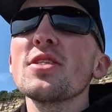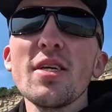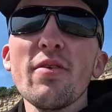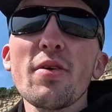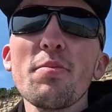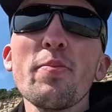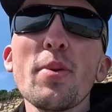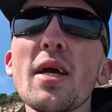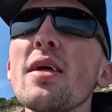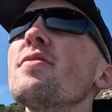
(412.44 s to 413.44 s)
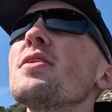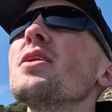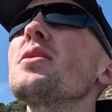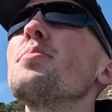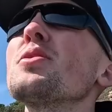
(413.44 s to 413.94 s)
to see if I can pick anything
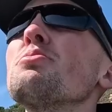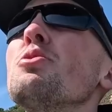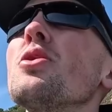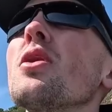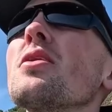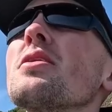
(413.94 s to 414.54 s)
a bit smaller like.